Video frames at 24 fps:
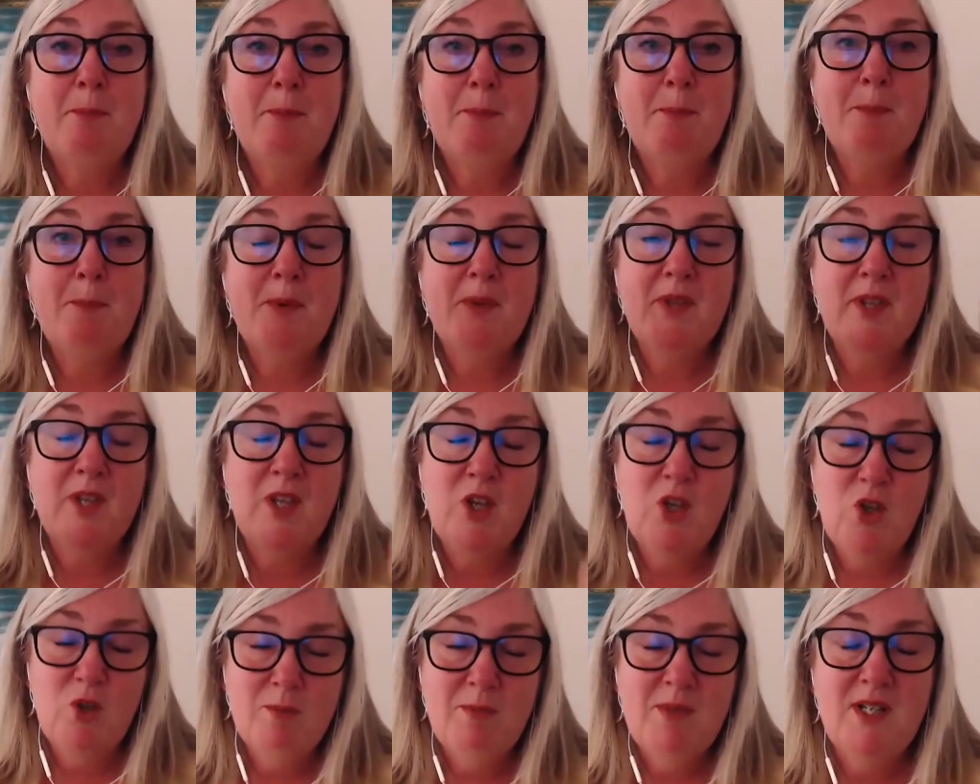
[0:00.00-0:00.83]
But the
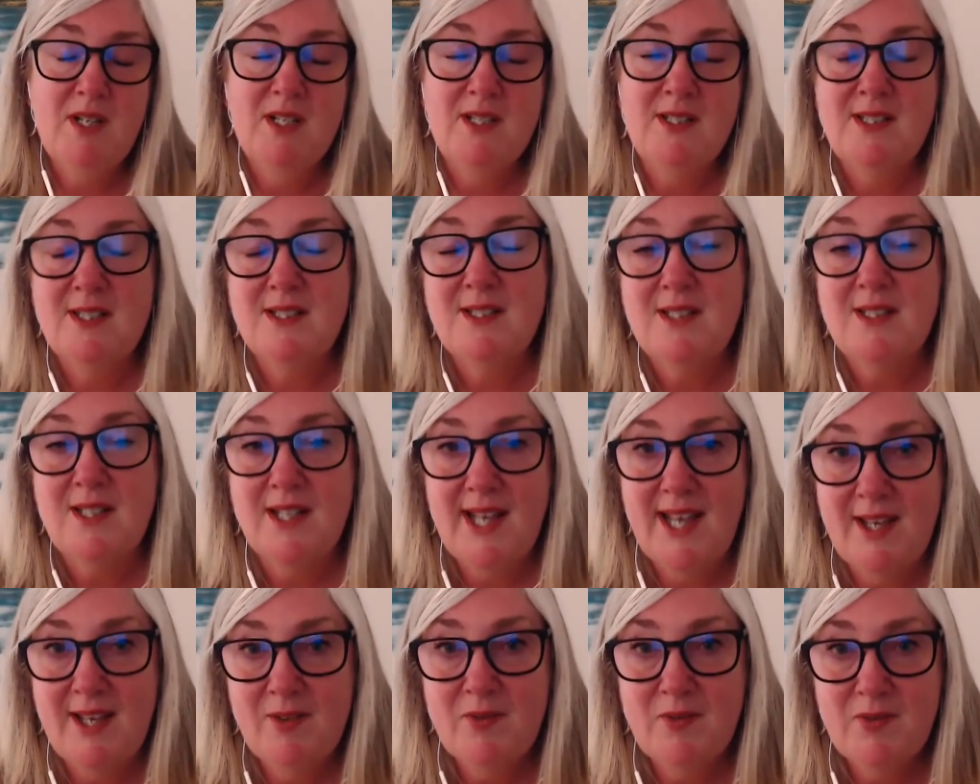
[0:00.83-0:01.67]
humanness is
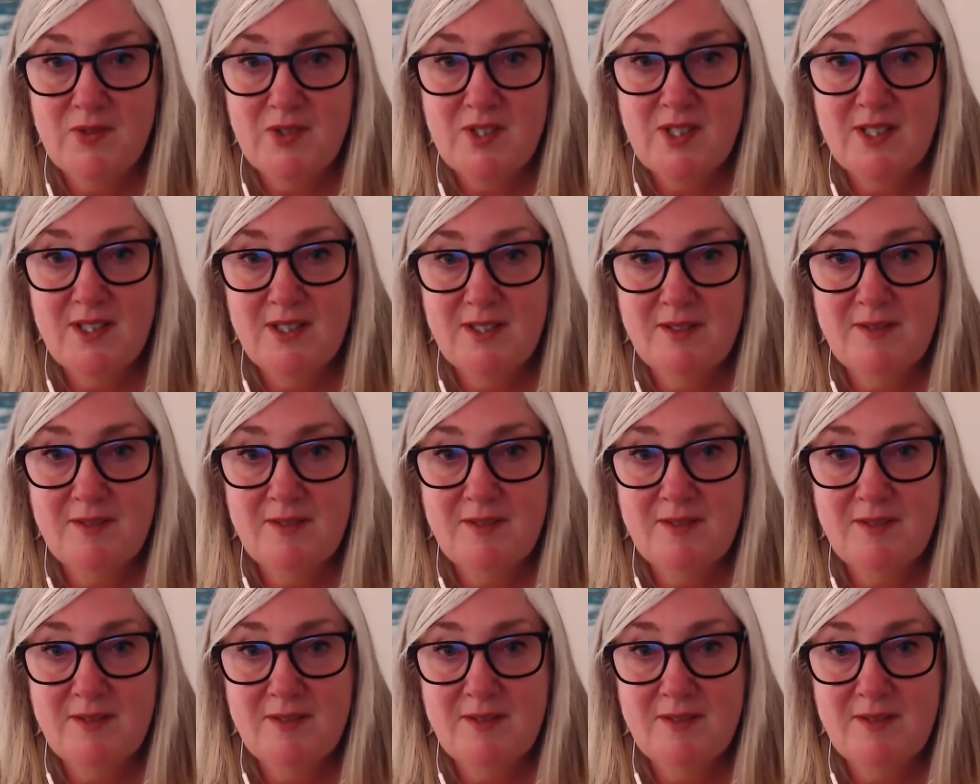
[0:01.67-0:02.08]
left.